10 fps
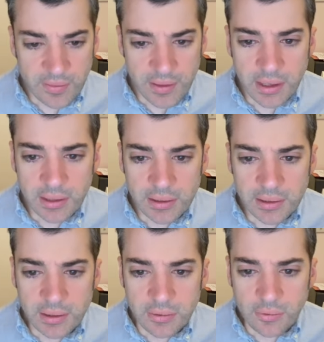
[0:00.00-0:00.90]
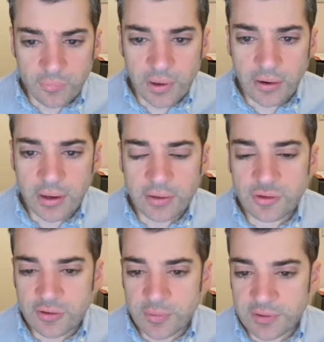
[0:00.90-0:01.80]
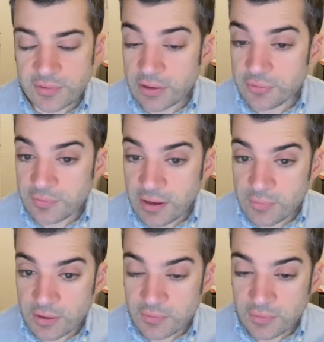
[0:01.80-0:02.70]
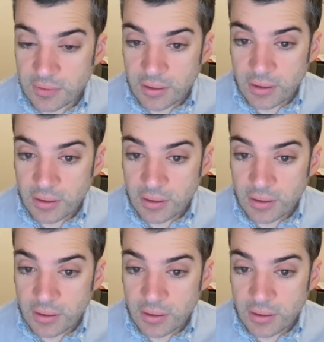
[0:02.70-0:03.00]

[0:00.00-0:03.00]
And then rare achievement in entertainment,